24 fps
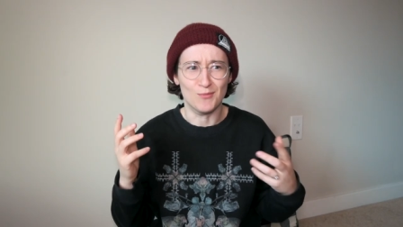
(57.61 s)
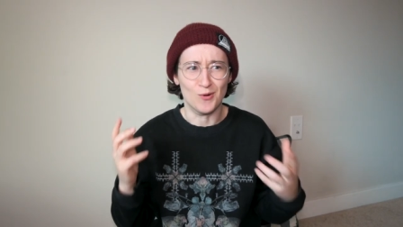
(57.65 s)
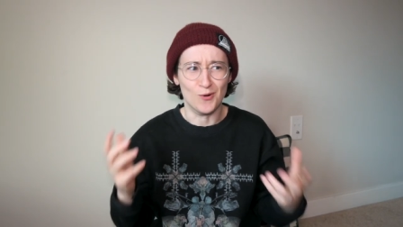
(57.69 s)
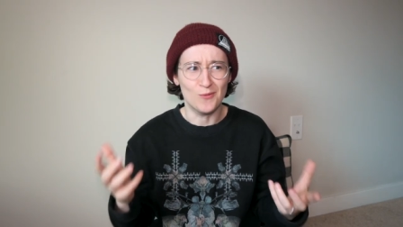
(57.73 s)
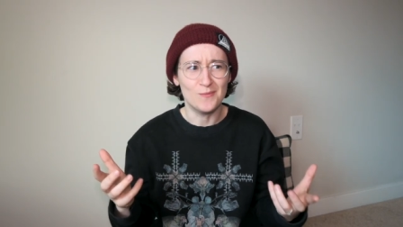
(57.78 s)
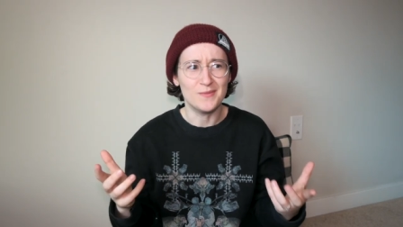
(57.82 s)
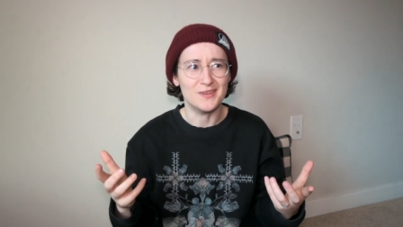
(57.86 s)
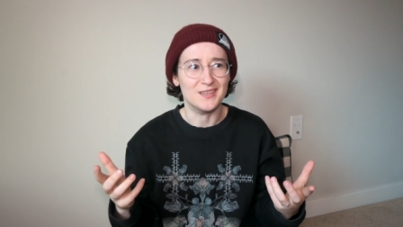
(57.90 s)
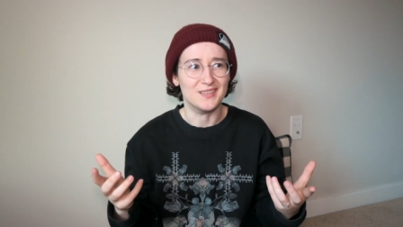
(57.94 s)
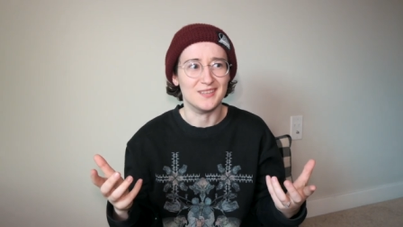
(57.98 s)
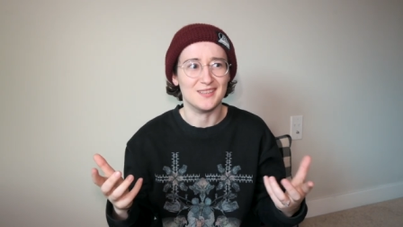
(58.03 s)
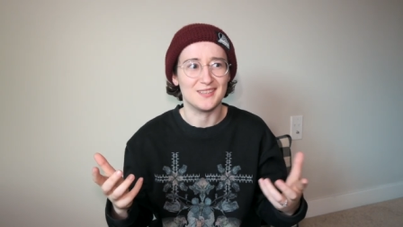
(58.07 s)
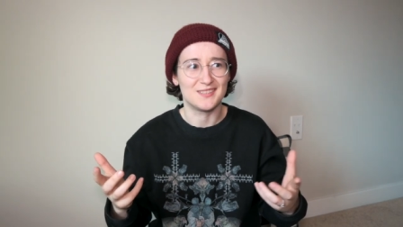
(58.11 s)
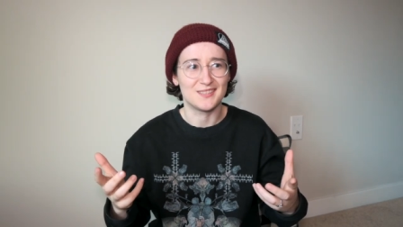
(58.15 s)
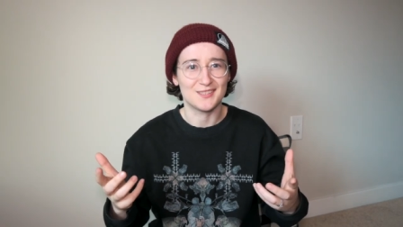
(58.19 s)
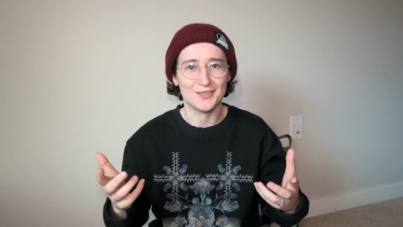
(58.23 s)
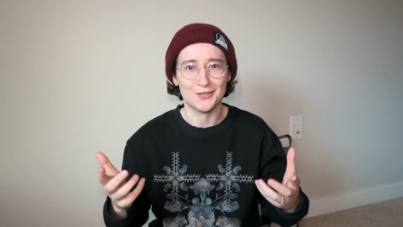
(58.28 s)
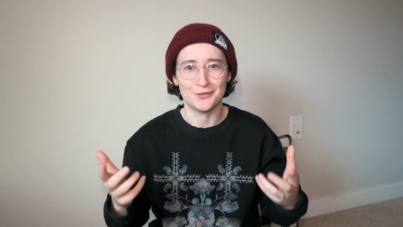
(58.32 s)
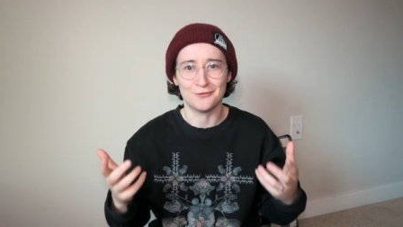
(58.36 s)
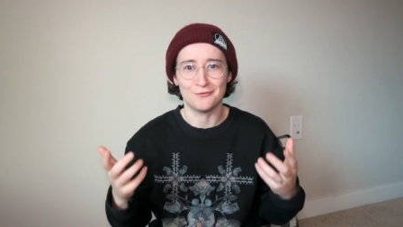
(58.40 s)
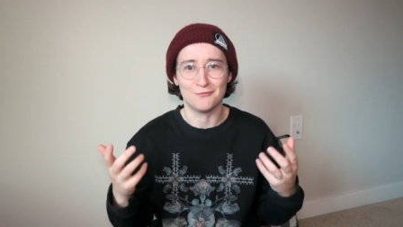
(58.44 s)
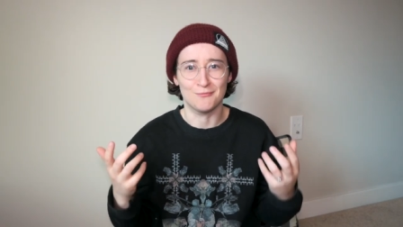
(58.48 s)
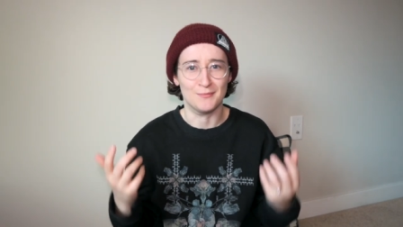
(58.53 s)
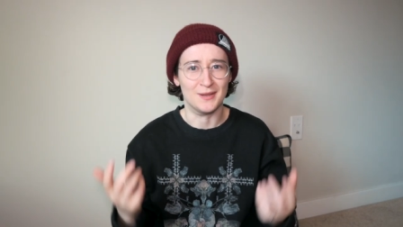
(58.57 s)
moment
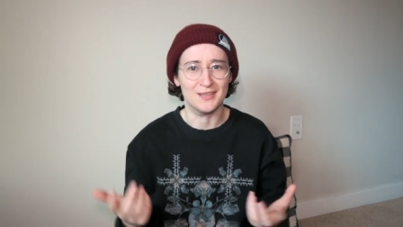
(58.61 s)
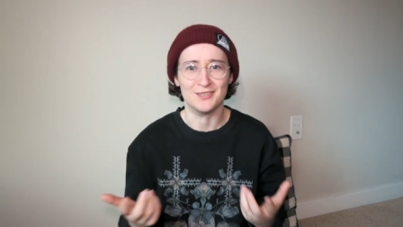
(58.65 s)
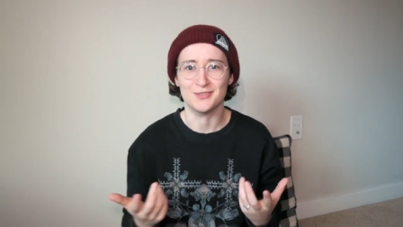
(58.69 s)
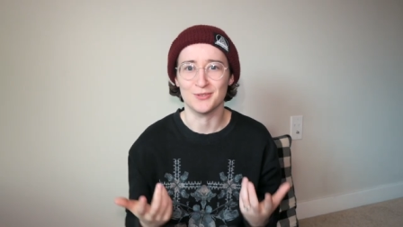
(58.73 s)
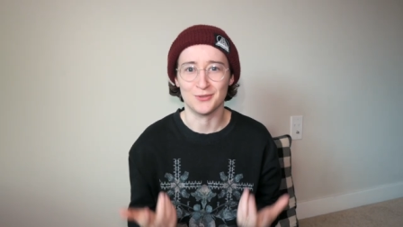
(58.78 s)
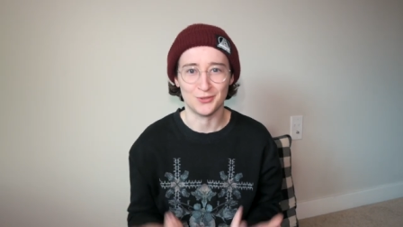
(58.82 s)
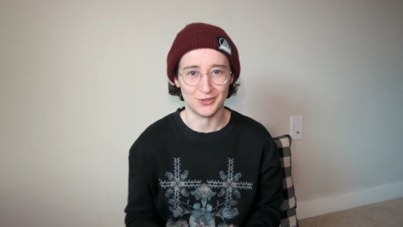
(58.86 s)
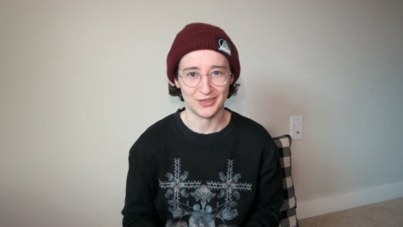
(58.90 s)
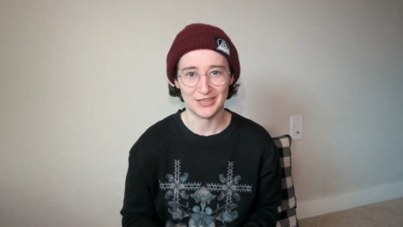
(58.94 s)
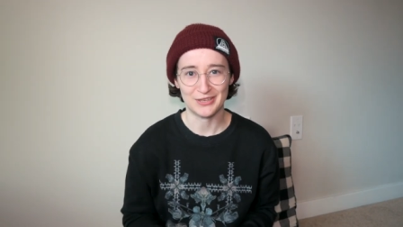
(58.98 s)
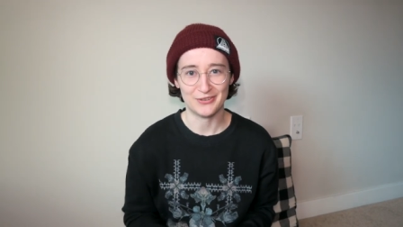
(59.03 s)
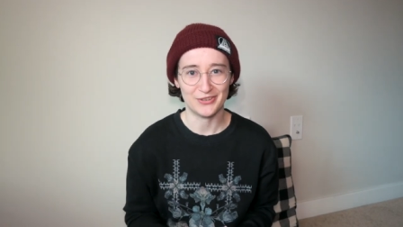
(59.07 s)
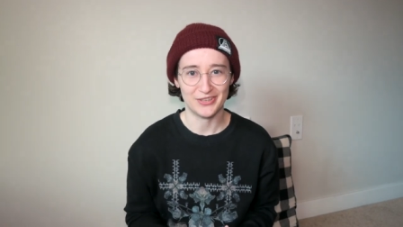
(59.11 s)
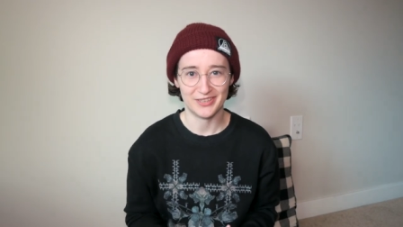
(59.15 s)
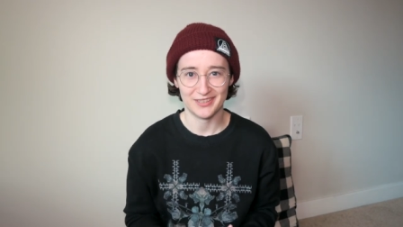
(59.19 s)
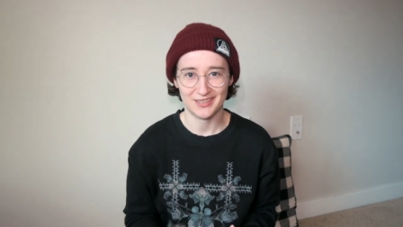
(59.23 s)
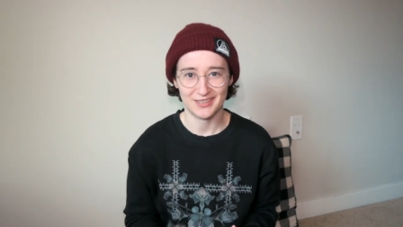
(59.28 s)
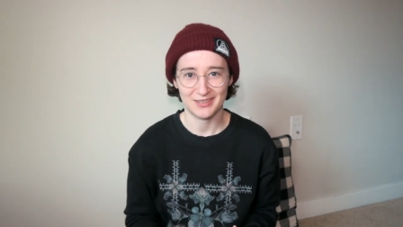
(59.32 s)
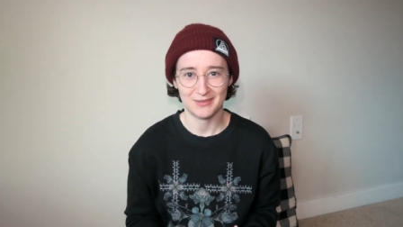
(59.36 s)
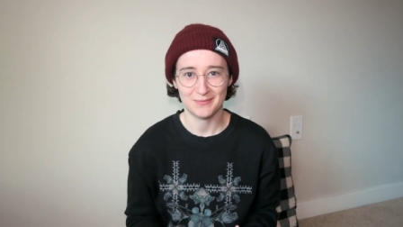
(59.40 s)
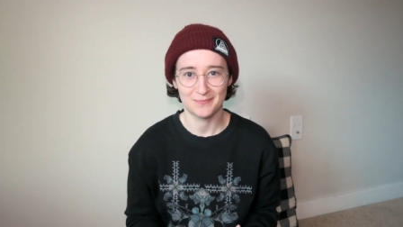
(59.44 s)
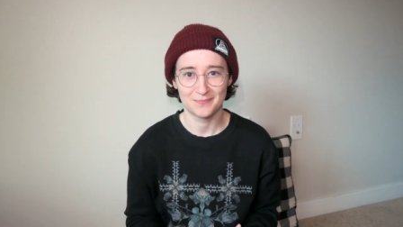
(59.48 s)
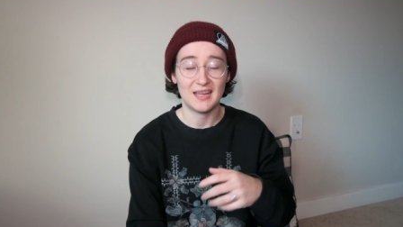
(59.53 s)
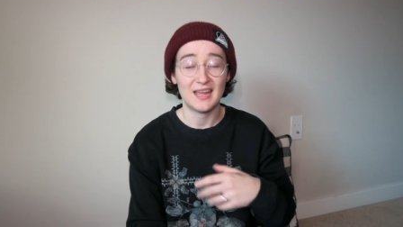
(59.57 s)
of mental
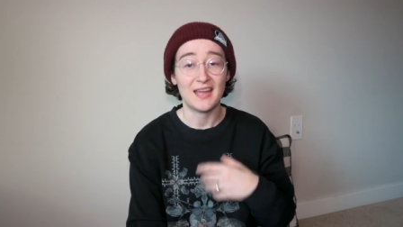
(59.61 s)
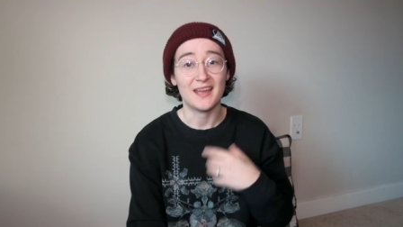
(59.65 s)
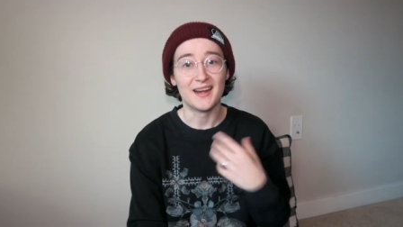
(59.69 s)
clarity.